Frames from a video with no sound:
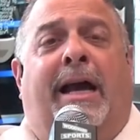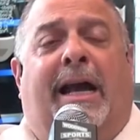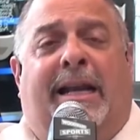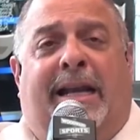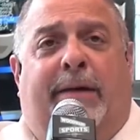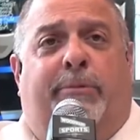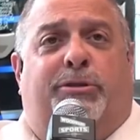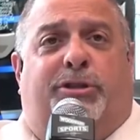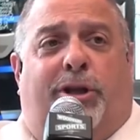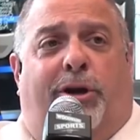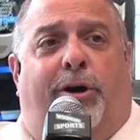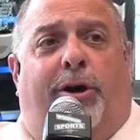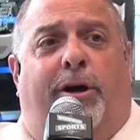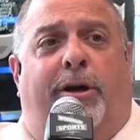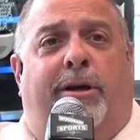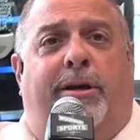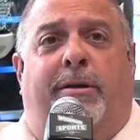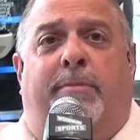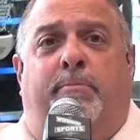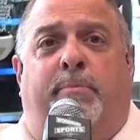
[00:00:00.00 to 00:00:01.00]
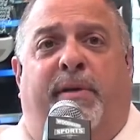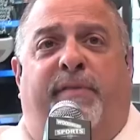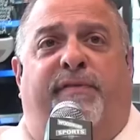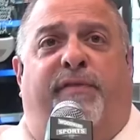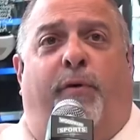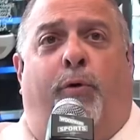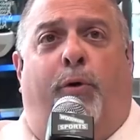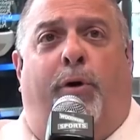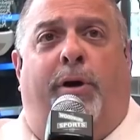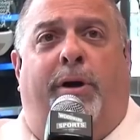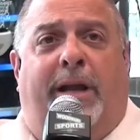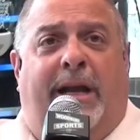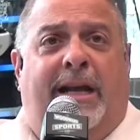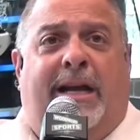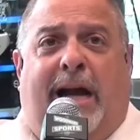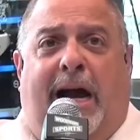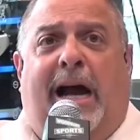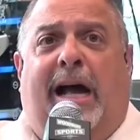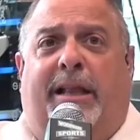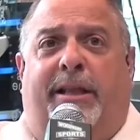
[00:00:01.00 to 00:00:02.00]
And he was hurt before in
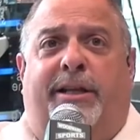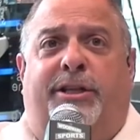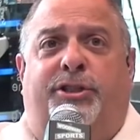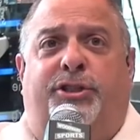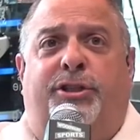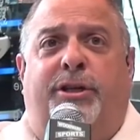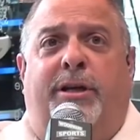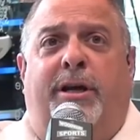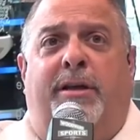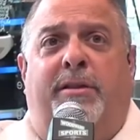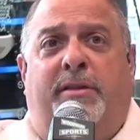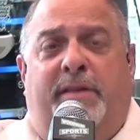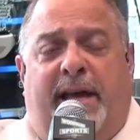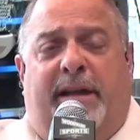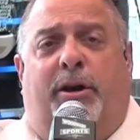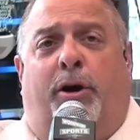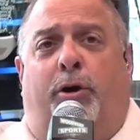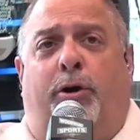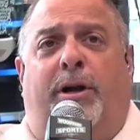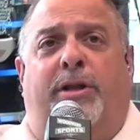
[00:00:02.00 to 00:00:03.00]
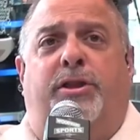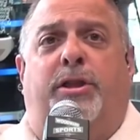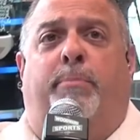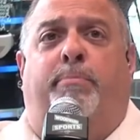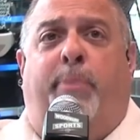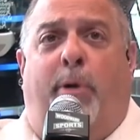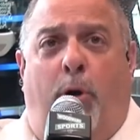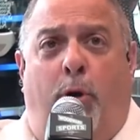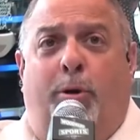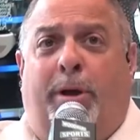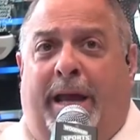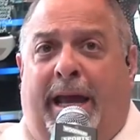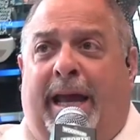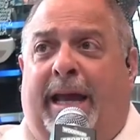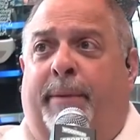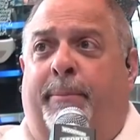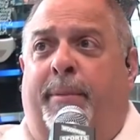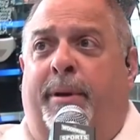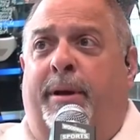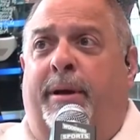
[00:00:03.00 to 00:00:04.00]
college, then hurt at the bowl
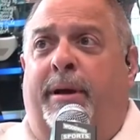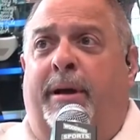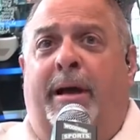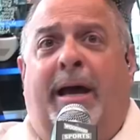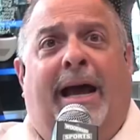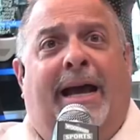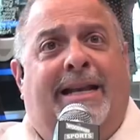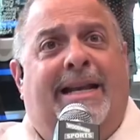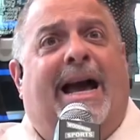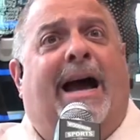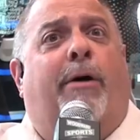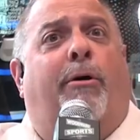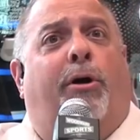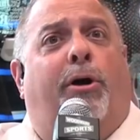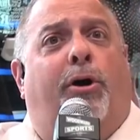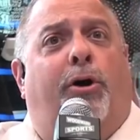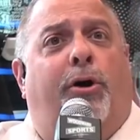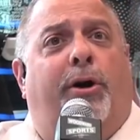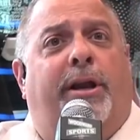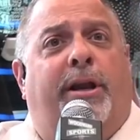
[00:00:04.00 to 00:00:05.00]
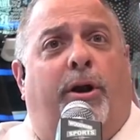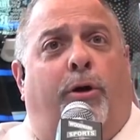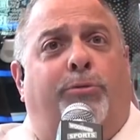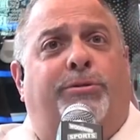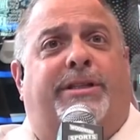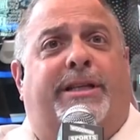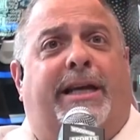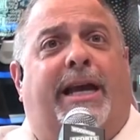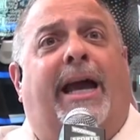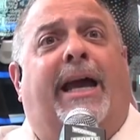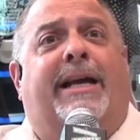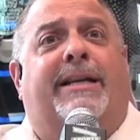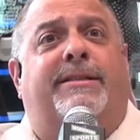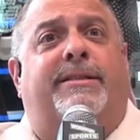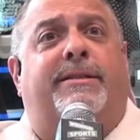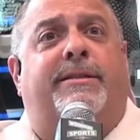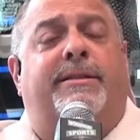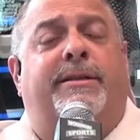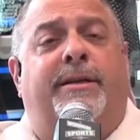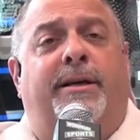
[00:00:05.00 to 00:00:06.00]
game, and now hurt in
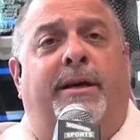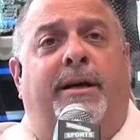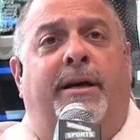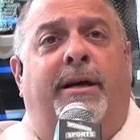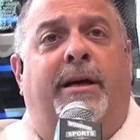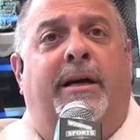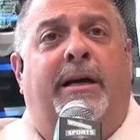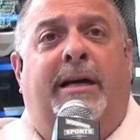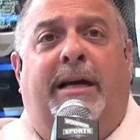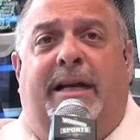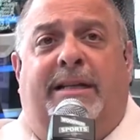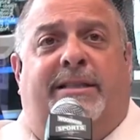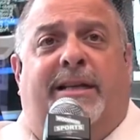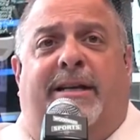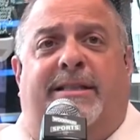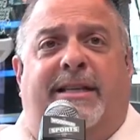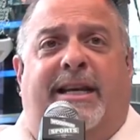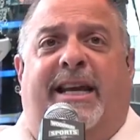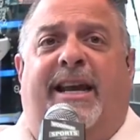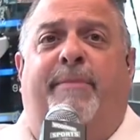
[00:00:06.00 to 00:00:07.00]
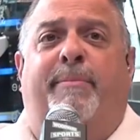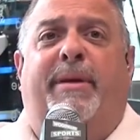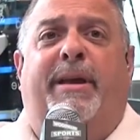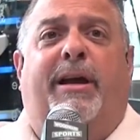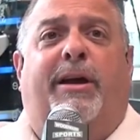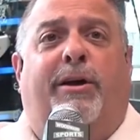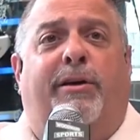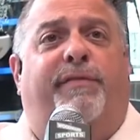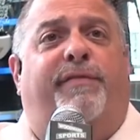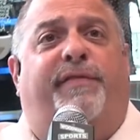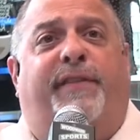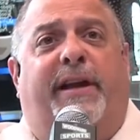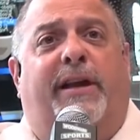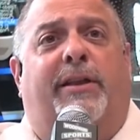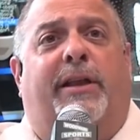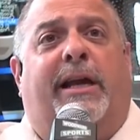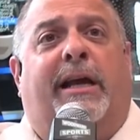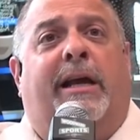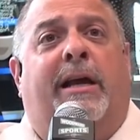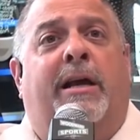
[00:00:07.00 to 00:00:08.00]
OTAs. It doesn't give me a good
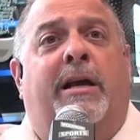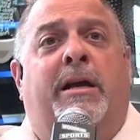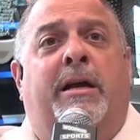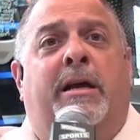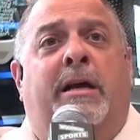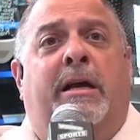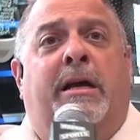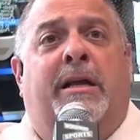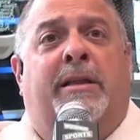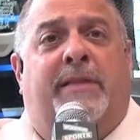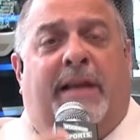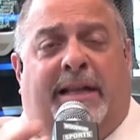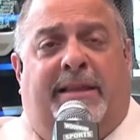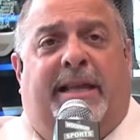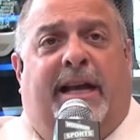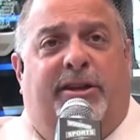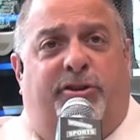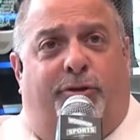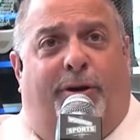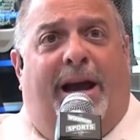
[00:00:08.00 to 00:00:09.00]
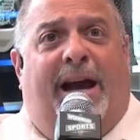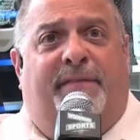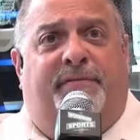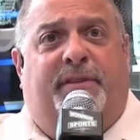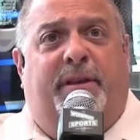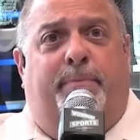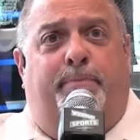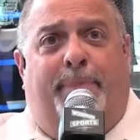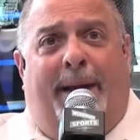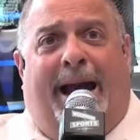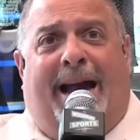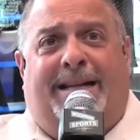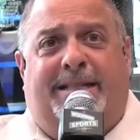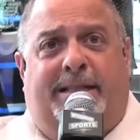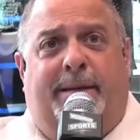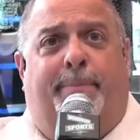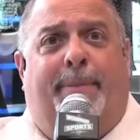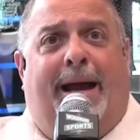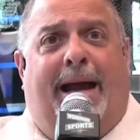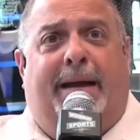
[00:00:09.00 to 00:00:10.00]
feeling that they drafted
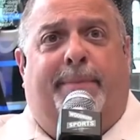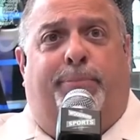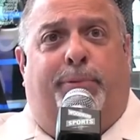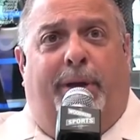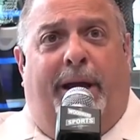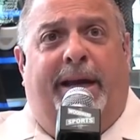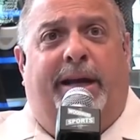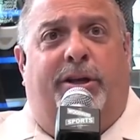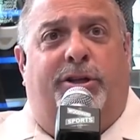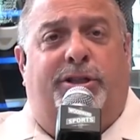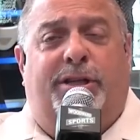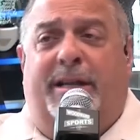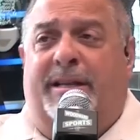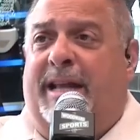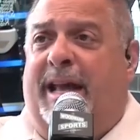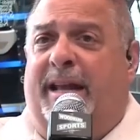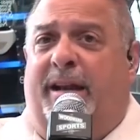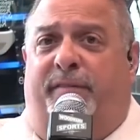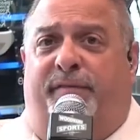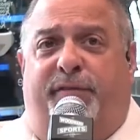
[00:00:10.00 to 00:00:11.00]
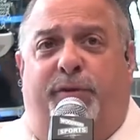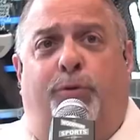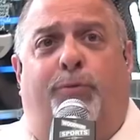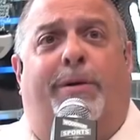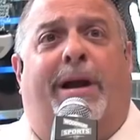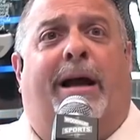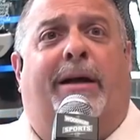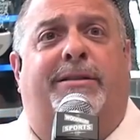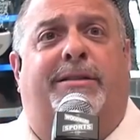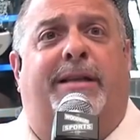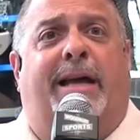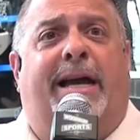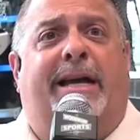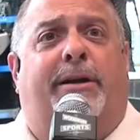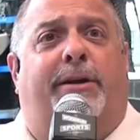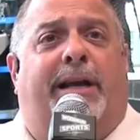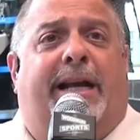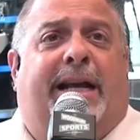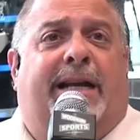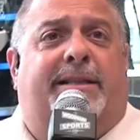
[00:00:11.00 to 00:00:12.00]
back-to-back players. And then a few rounds
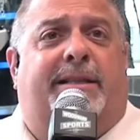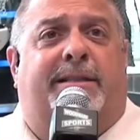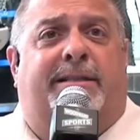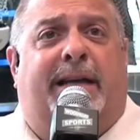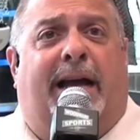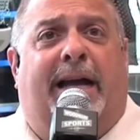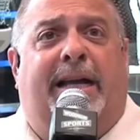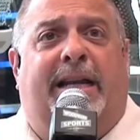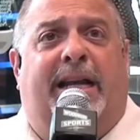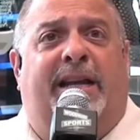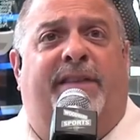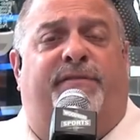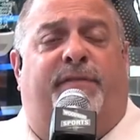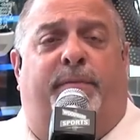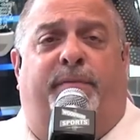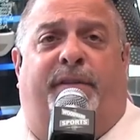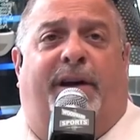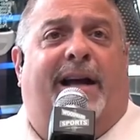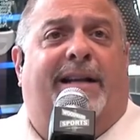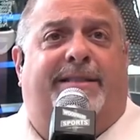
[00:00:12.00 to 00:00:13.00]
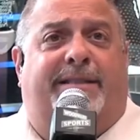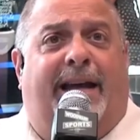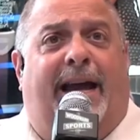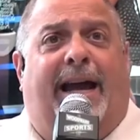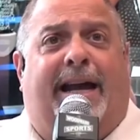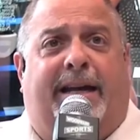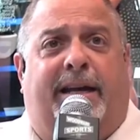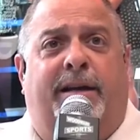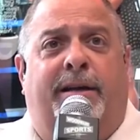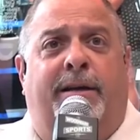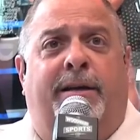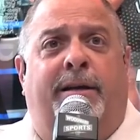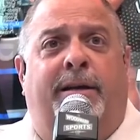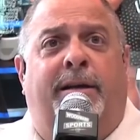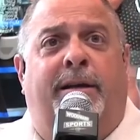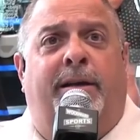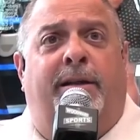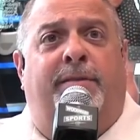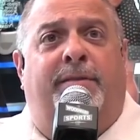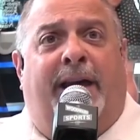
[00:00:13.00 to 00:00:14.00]
later, they get the tight end from Vatek
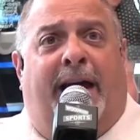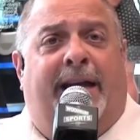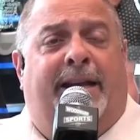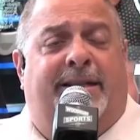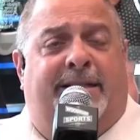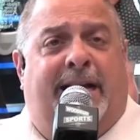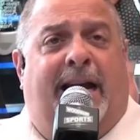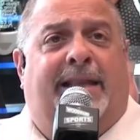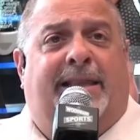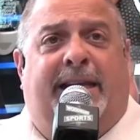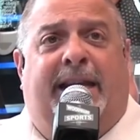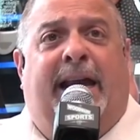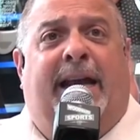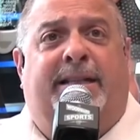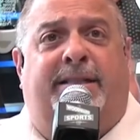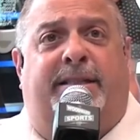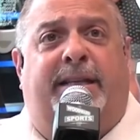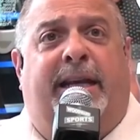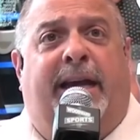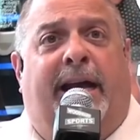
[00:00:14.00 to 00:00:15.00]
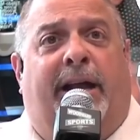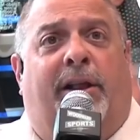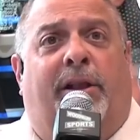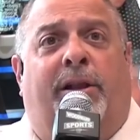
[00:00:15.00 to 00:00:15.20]
that has got the ACL.